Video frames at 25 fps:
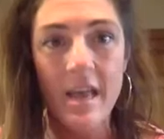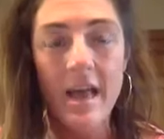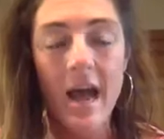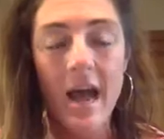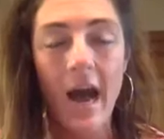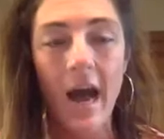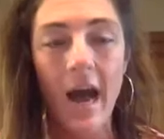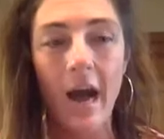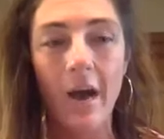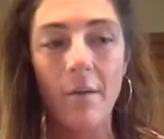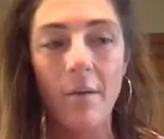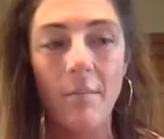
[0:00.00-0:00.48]

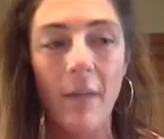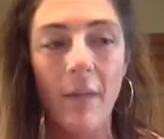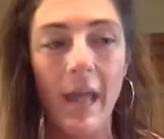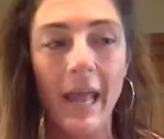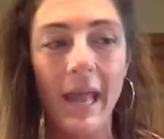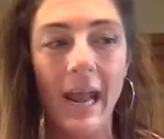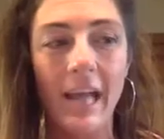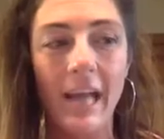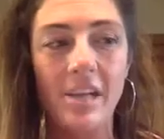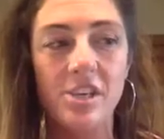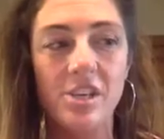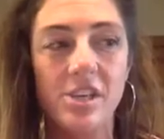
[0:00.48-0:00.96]
And
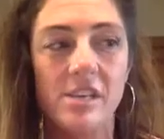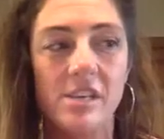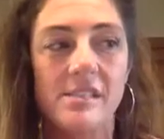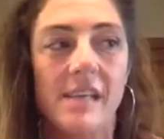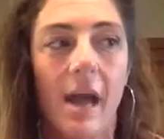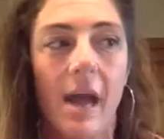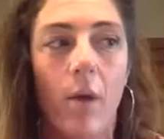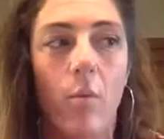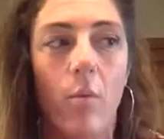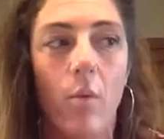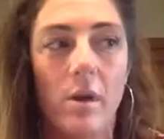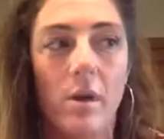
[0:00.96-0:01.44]
I
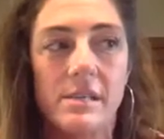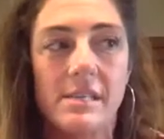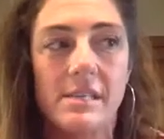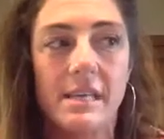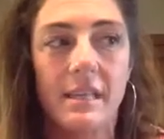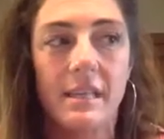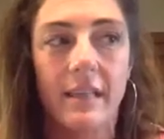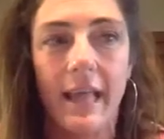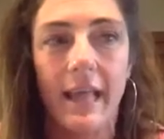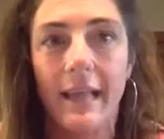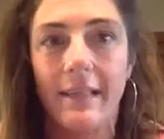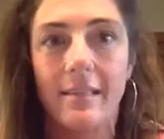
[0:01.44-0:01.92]

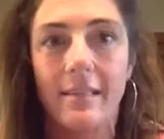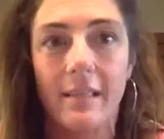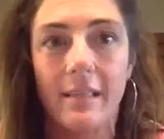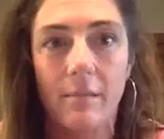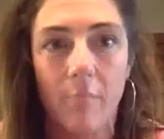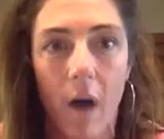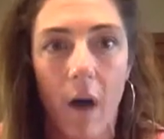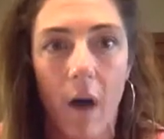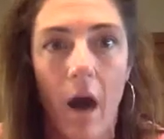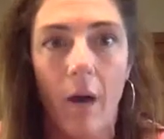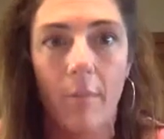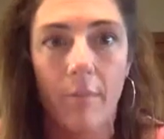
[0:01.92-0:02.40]
wasn't like the
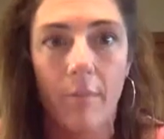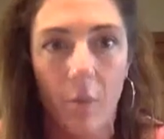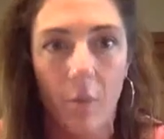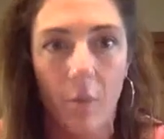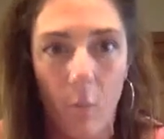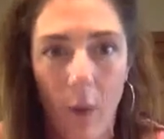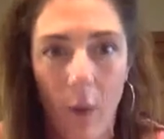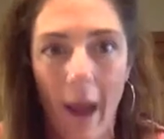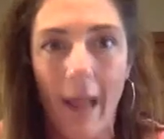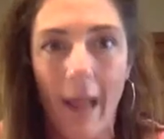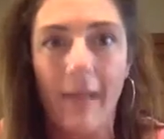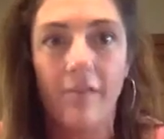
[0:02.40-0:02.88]
mom, the
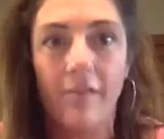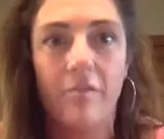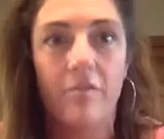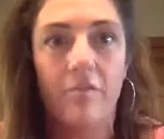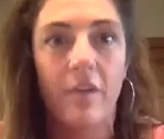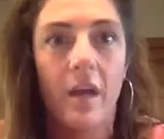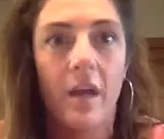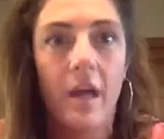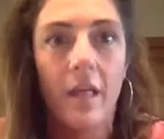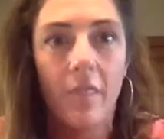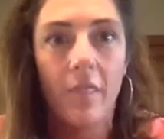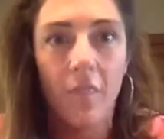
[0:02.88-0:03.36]
wife,
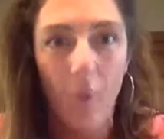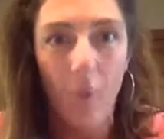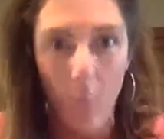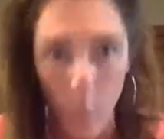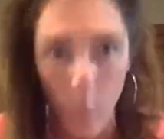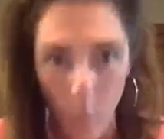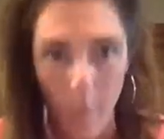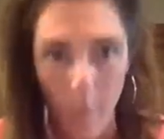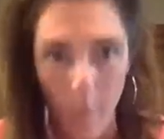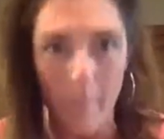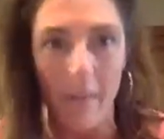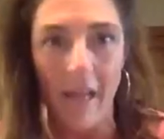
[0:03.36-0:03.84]
the
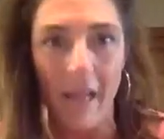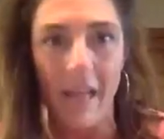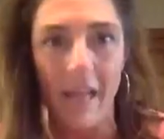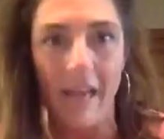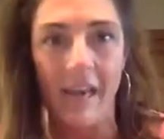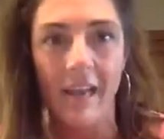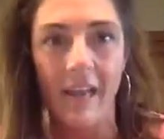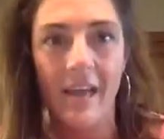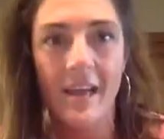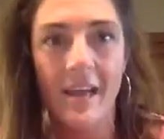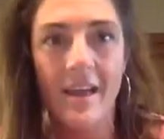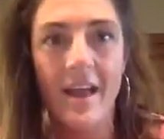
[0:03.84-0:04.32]

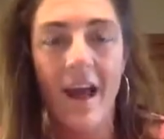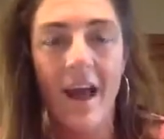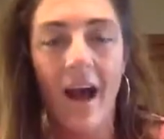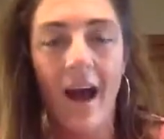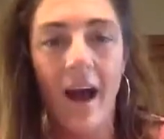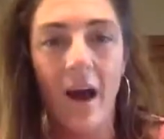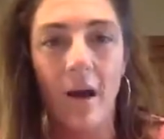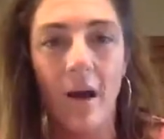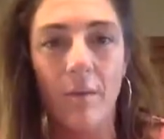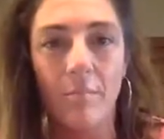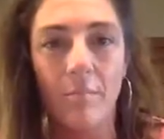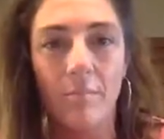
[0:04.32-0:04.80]
woman
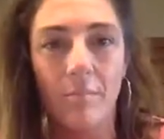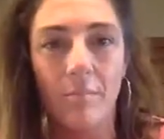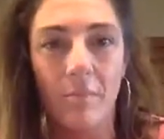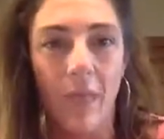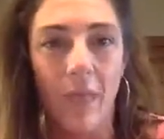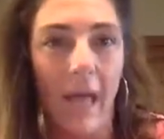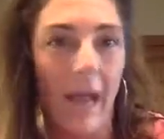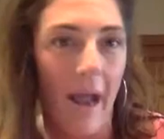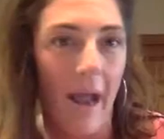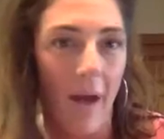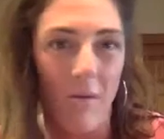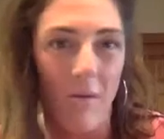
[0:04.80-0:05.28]

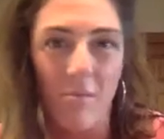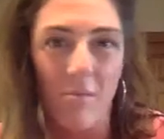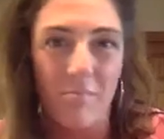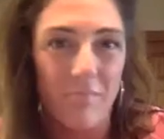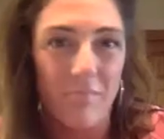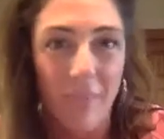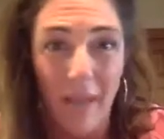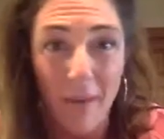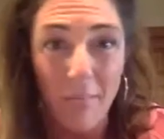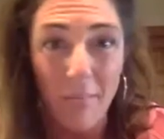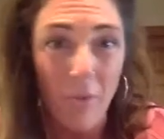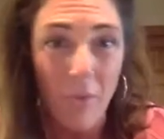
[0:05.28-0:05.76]
that
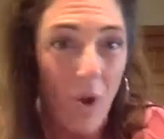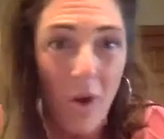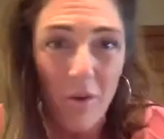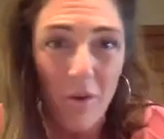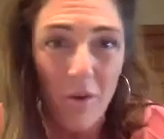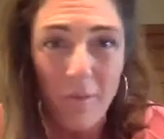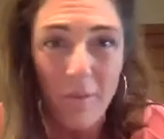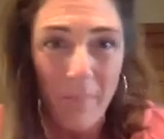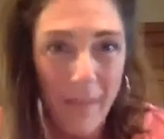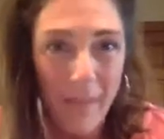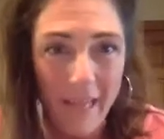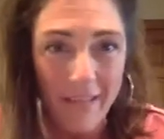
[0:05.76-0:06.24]
I'm called
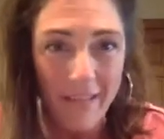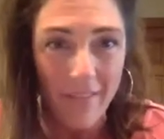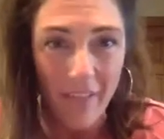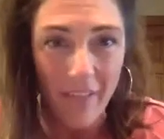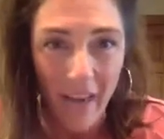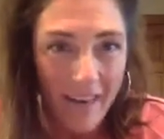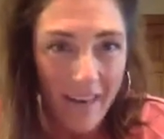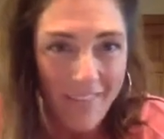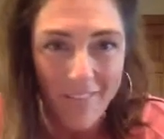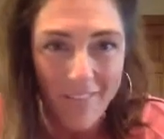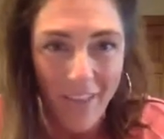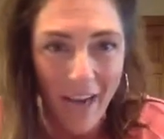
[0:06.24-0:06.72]
to be,
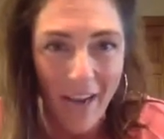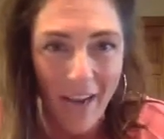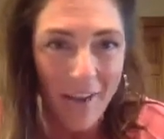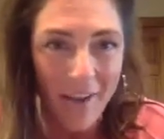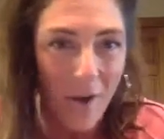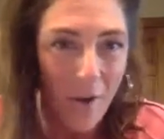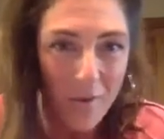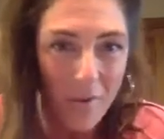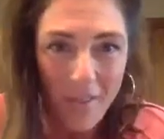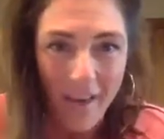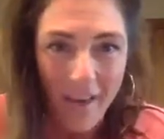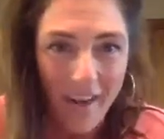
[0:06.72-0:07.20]
that I
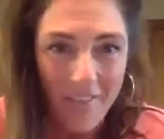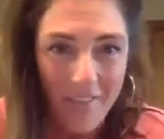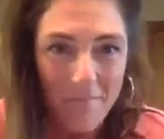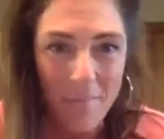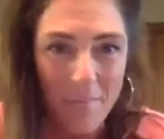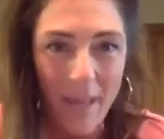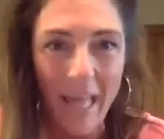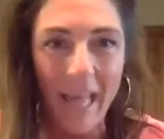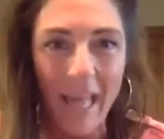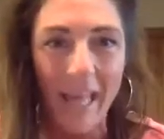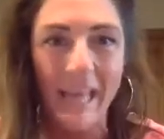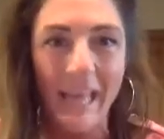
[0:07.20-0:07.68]
know that I've
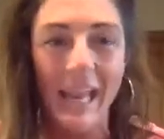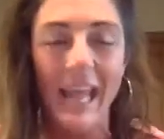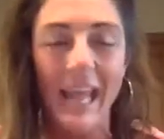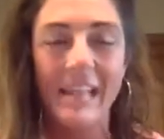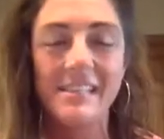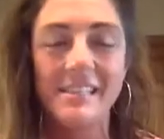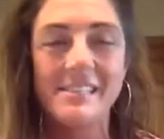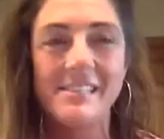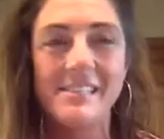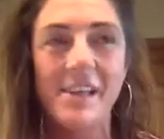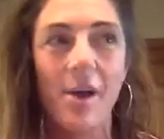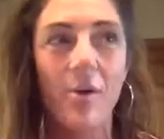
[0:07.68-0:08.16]
been.
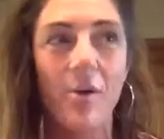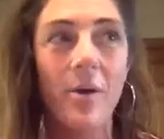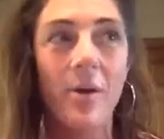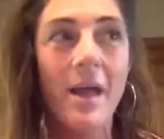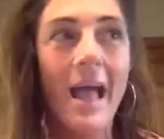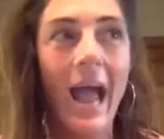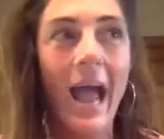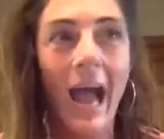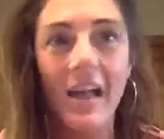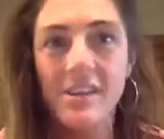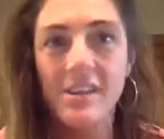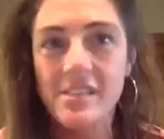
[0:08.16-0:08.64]
And so
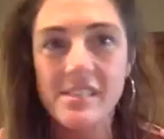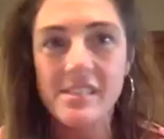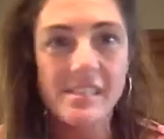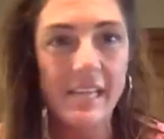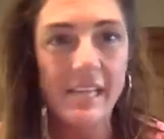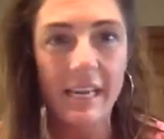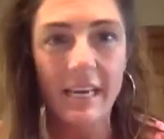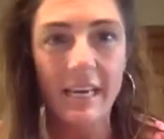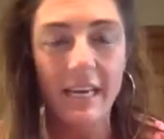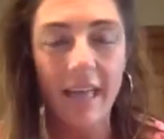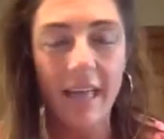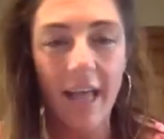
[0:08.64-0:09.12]
I just
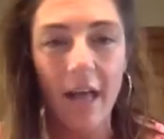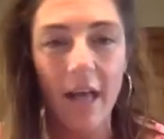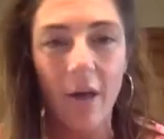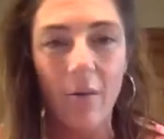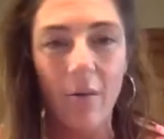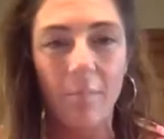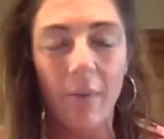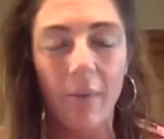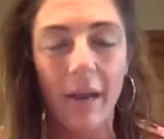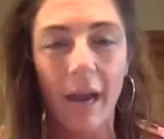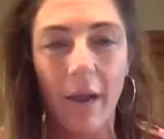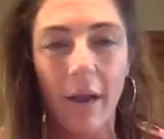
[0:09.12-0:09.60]
needed help.
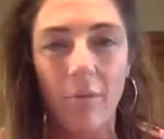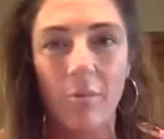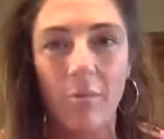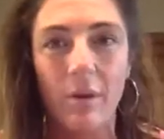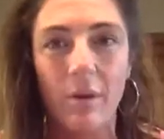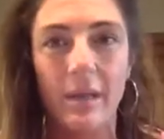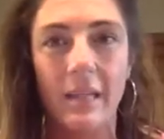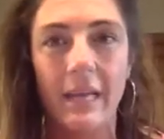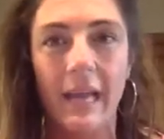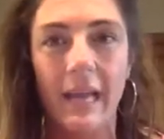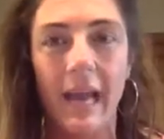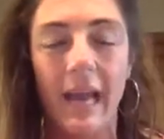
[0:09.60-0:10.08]
And I
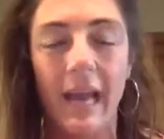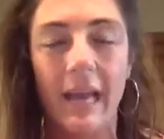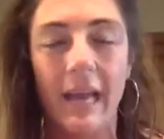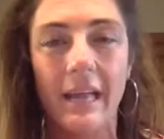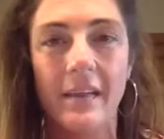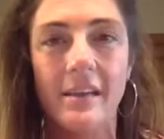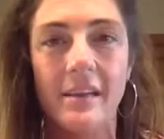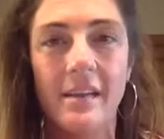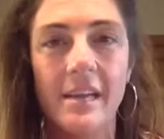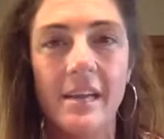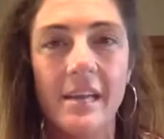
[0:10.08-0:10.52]
had,